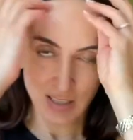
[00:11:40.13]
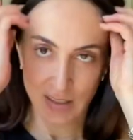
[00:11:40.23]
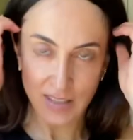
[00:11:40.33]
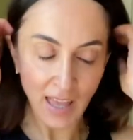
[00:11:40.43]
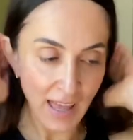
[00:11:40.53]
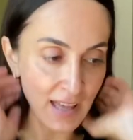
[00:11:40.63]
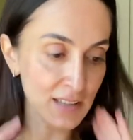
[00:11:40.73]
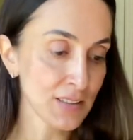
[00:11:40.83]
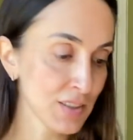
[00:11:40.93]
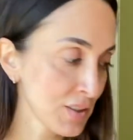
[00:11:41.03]

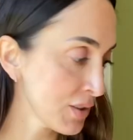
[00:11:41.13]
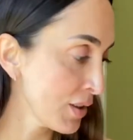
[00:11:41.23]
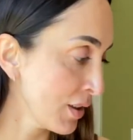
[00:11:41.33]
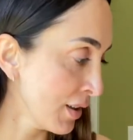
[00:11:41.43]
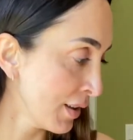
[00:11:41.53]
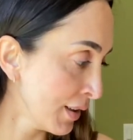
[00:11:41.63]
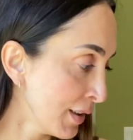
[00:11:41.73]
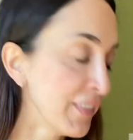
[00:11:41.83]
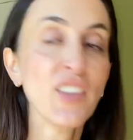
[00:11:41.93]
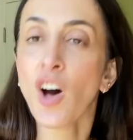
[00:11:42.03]
tend
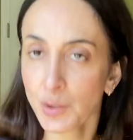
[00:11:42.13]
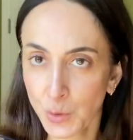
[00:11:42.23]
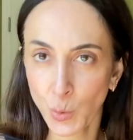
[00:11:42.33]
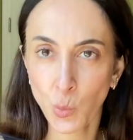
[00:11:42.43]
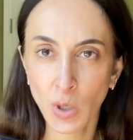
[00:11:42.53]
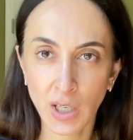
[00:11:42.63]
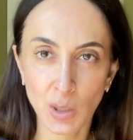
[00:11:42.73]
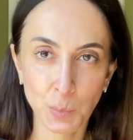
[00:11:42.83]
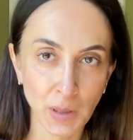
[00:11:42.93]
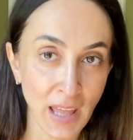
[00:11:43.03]
uh, not to wear
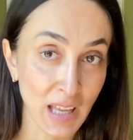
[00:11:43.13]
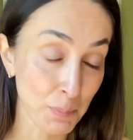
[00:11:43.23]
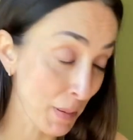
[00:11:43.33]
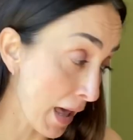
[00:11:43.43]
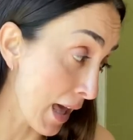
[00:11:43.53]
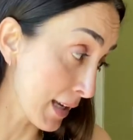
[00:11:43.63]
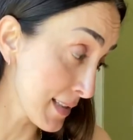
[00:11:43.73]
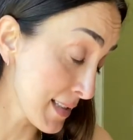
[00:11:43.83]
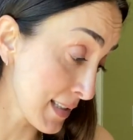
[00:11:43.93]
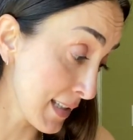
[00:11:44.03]
black
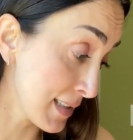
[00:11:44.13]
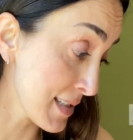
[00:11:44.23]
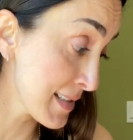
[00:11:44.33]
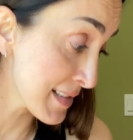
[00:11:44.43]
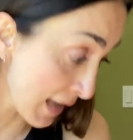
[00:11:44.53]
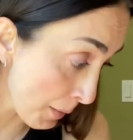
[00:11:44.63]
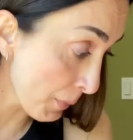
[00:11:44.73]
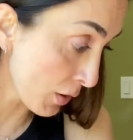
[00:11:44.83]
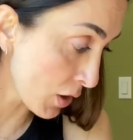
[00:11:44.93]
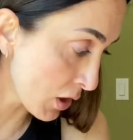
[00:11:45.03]
bags in the
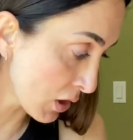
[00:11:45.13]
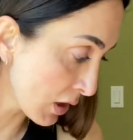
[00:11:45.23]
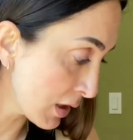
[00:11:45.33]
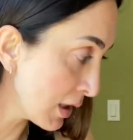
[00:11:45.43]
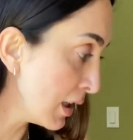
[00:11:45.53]
summer,